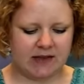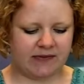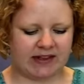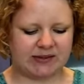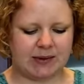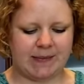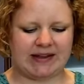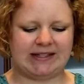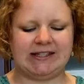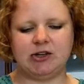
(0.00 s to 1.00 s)
That's what my
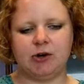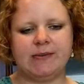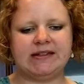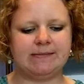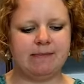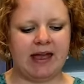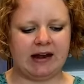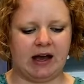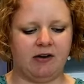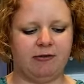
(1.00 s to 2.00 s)
serum is made
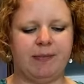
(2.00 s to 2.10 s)
of,